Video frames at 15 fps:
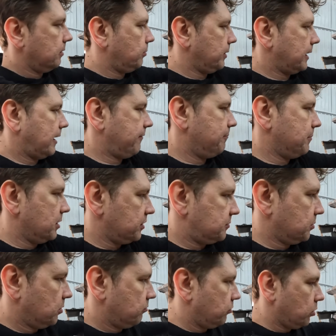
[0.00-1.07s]
we have much
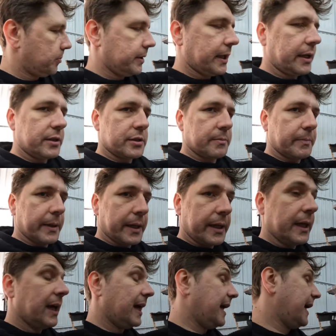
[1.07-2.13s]
more room in the engine
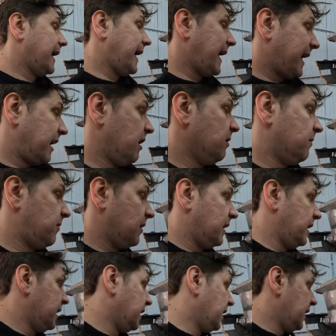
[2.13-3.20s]
bay and
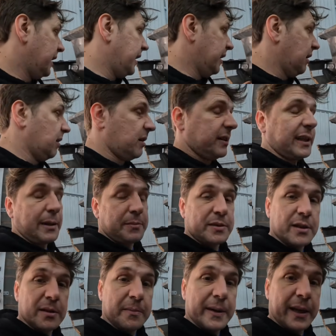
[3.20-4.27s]
hopefully it'll look a damn
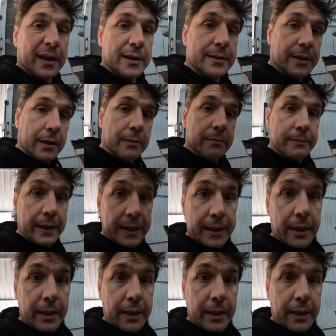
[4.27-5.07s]
sight better. So there you